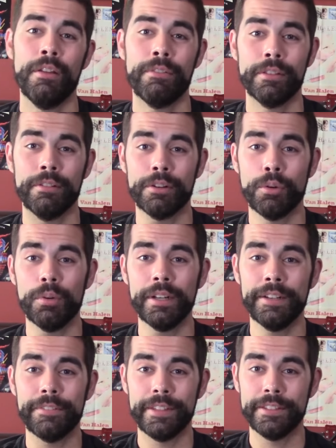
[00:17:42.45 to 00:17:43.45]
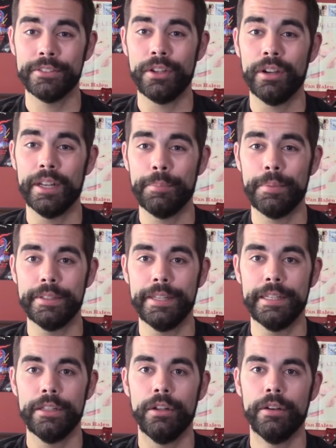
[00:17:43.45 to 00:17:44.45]
for the recording of this song in
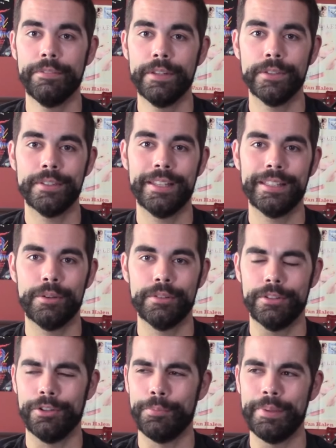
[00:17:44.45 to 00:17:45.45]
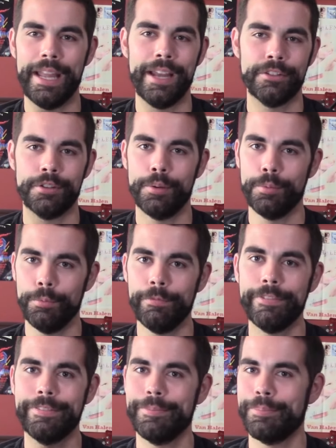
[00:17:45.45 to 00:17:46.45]
particular, it feels like there was a little bit extra
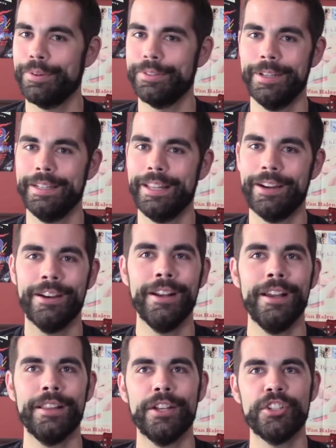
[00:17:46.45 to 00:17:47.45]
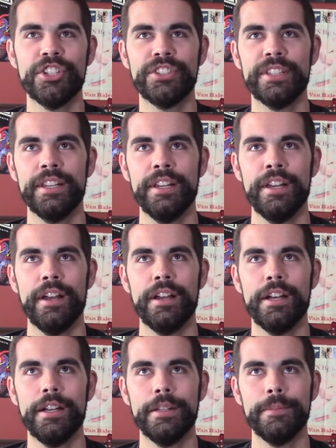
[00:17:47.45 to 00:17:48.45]
oomph put in there. There's just
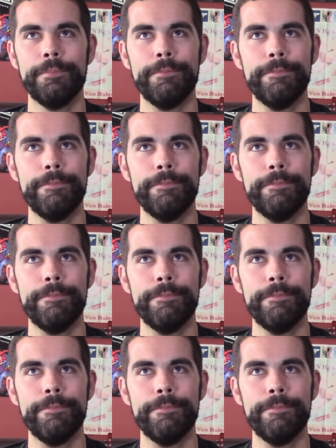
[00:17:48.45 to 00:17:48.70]
a